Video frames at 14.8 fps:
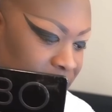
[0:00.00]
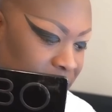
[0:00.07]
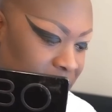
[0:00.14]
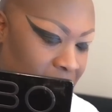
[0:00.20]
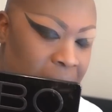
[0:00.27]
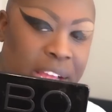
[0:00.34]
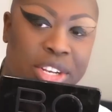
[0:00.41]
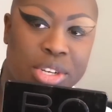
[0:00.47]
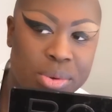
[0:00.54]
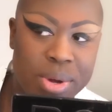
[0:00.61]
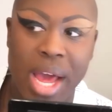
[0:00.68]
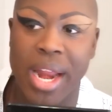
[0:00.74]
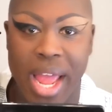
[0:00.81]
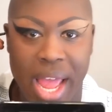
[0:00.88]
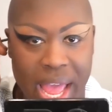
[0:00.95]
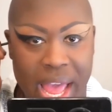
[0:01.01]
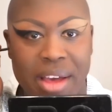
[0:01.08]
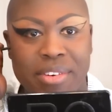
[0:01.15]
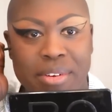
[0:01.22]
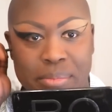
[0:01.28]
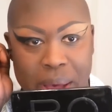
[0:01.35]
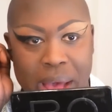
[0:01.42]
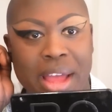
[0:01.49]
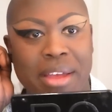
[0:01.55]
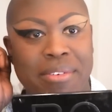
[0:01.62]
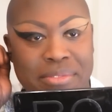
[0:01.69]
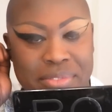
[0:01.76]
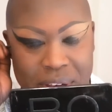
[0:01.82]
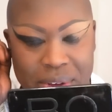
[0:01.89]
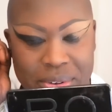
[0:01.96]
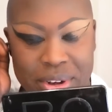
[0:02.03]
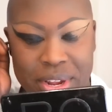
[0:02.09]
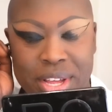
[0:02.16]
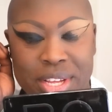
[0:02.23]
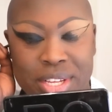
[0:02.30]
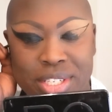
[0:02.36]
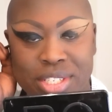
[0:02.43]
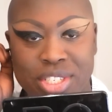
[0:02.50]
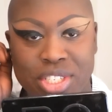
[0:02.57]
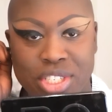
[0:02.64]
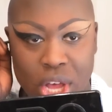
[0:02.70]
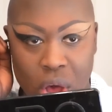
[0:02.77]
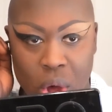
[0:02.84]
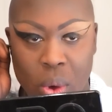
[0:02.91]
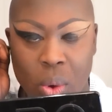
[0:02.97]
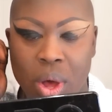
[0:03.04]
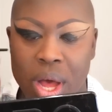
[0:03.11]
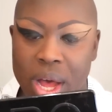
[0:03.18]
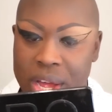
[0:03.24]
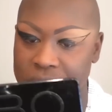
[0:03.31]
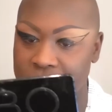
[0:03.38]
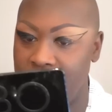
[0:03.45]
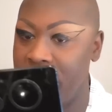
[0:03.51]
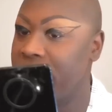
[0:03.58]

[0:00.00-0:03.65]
I do not have my phone. So annoyed.